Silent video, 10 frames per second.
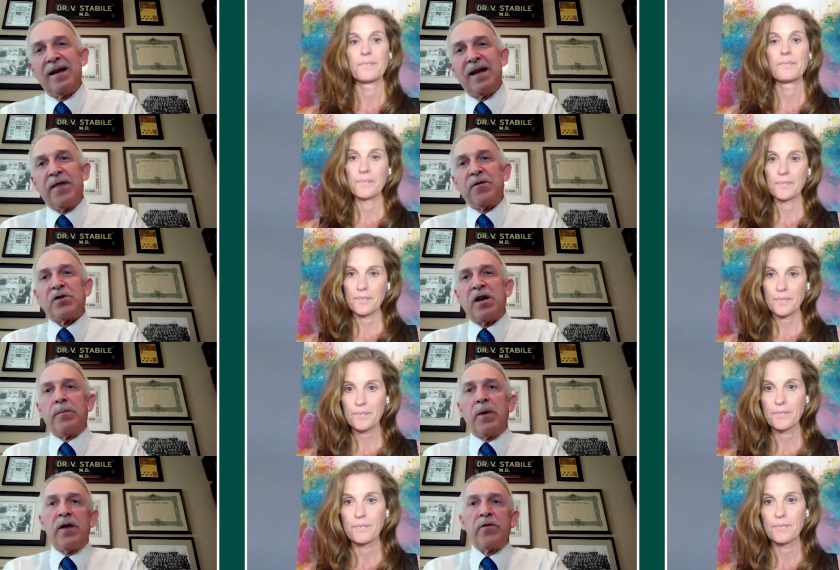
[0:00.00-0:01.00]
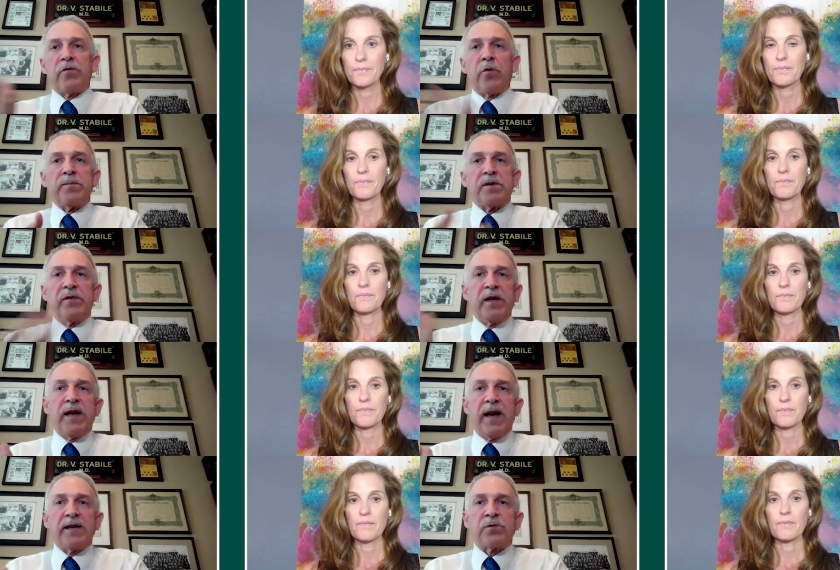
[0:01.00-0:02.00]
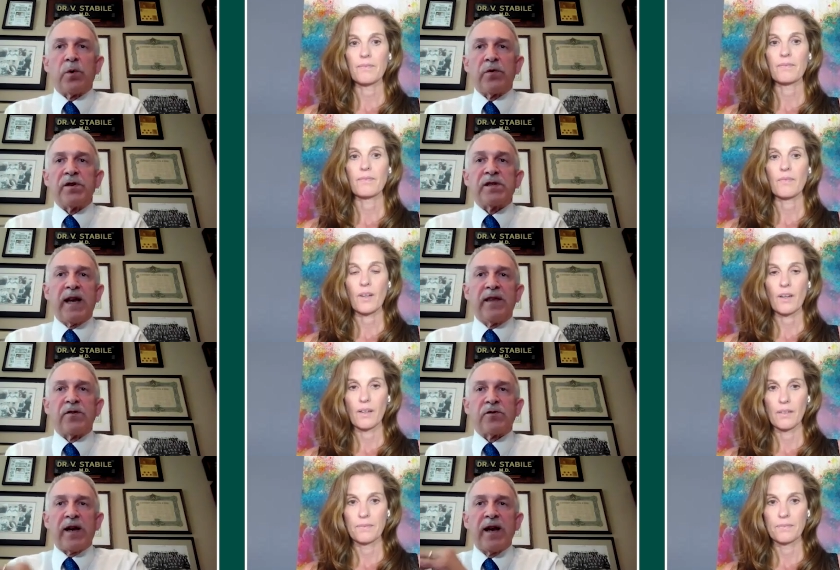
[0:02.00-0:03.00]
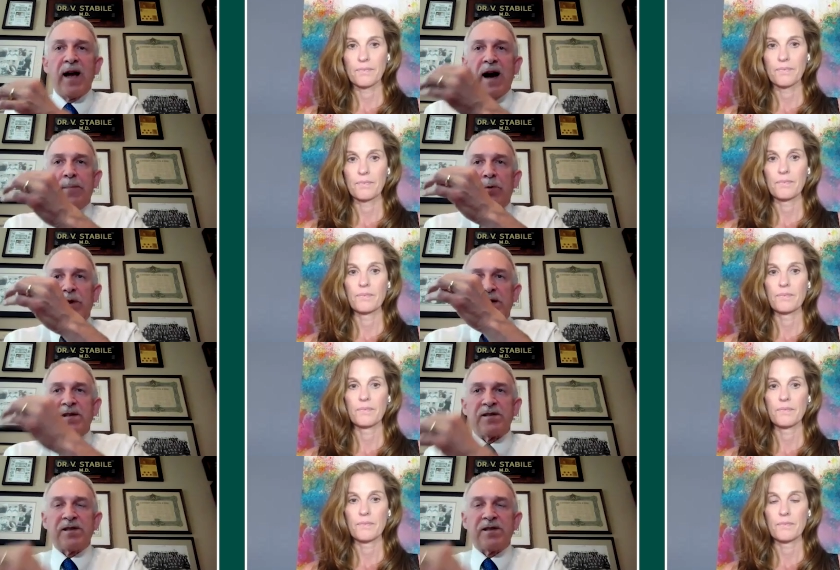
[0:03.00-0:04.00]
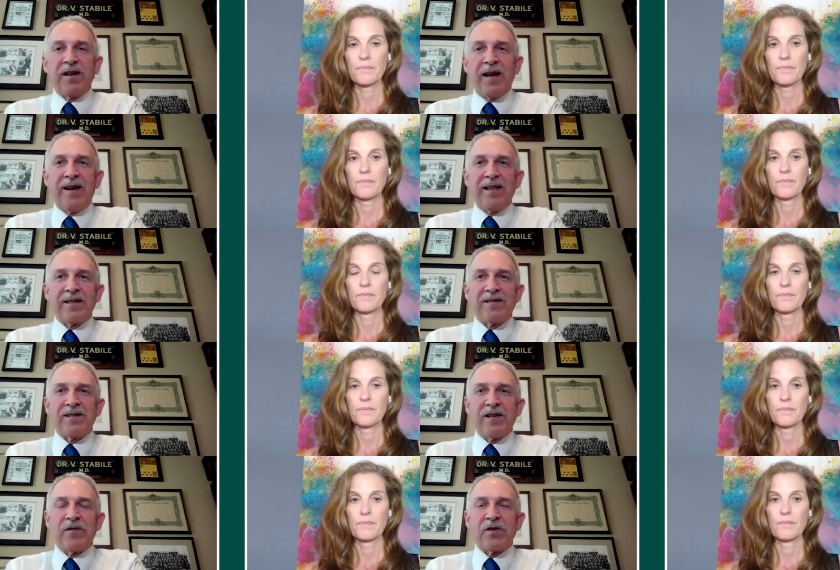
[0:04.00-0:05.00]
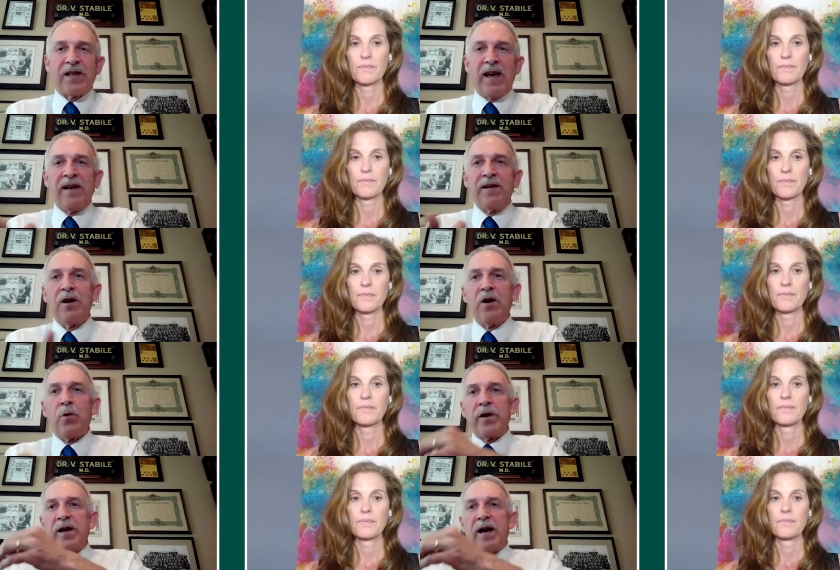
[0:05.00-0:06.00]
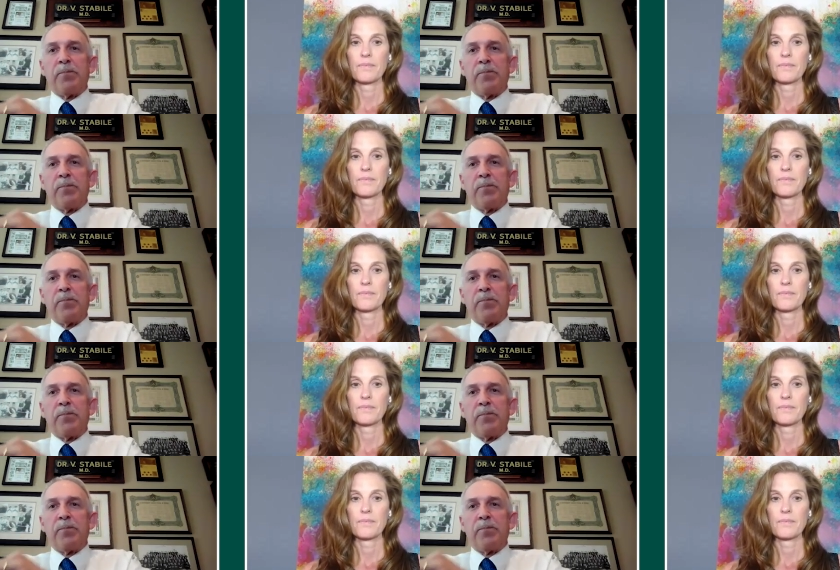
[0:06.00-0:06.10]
Speaker 1: Mm-hmm. And there's mm-hmm. some other forms of EDS where the skin, there's like hyperelasticity of the skin, where you can kind